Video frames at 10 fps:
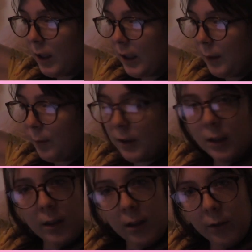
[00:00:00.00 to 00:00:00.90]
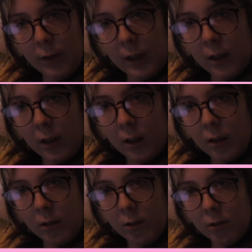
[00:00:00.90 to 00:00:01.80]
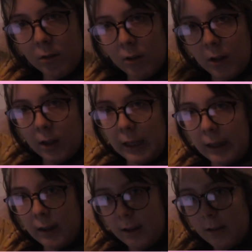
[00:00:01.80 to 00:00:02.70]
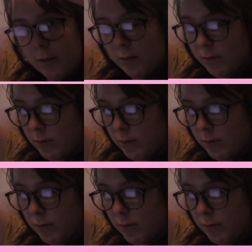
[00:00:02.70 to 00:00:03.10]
I'm gonna see if I can eat out